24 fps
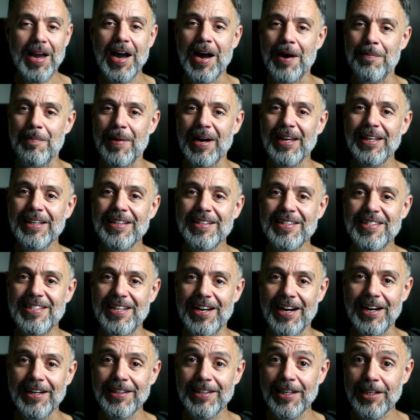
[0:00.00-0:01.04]
I'm Alex, the
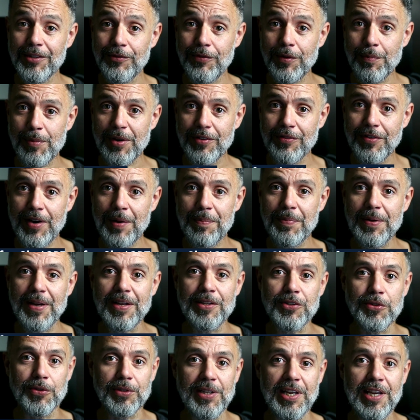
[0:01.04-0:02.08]
architect from Back4App
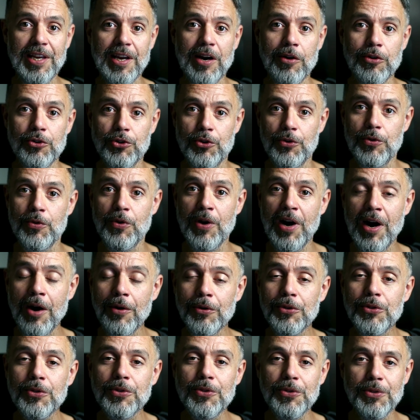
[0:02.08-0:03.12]
and today I'll show you how
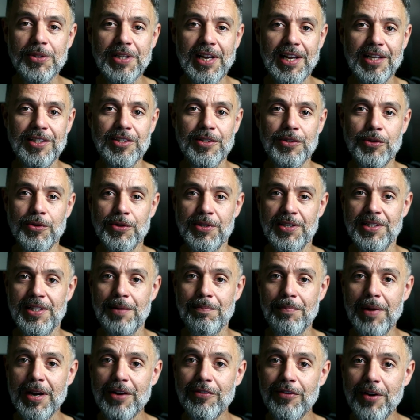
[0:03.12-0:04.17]
to do that using the
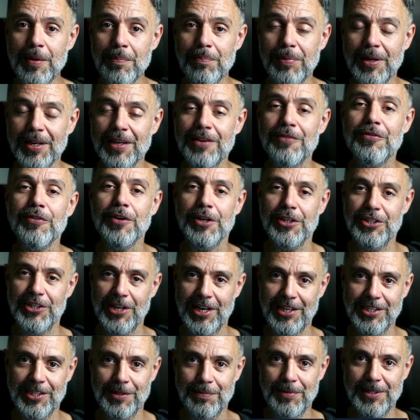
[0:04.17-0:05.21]
Back4App plugin for
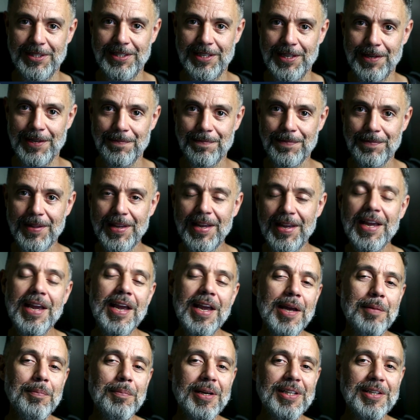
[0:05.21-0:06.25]
ChatGPT.
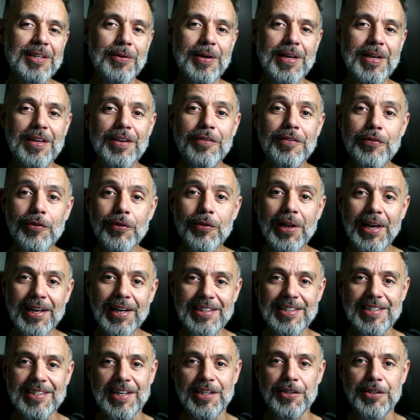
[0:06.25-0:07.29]
And by the way, if you like
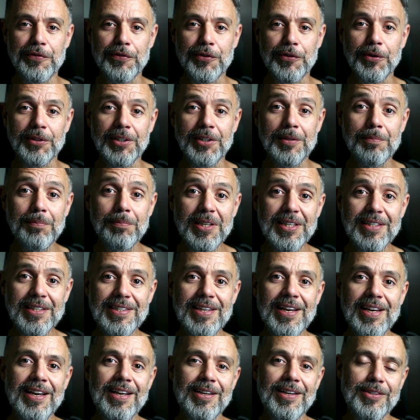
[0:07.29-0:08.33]
this kind of content, please
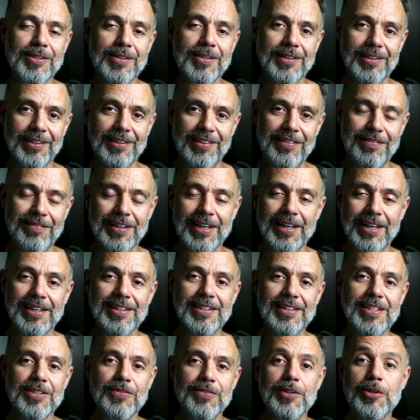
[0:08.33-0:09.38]
leave a like in
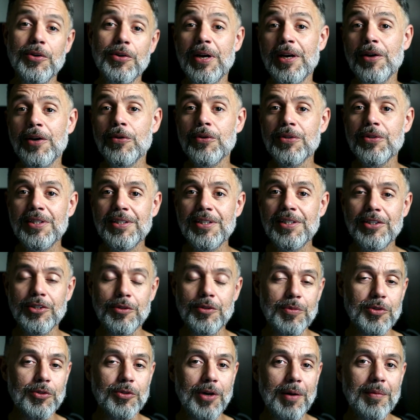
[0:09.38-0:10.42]
this video and consider
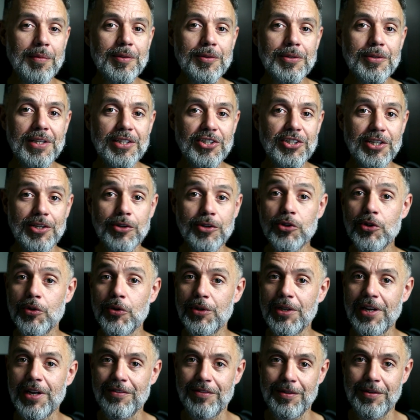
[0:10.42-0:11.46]
subscribing to the channel so
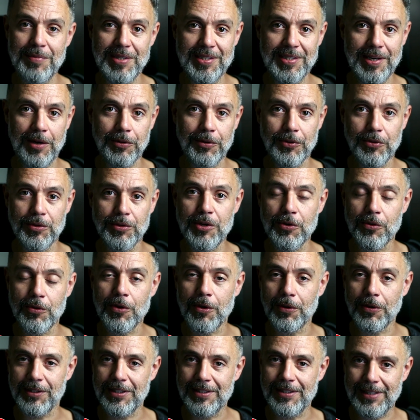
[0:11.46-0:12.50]
you'll never miss out on new
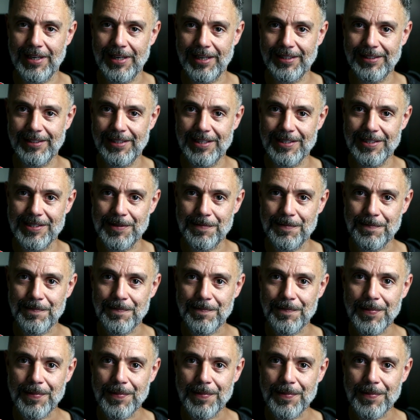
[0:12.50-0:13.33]
content like this.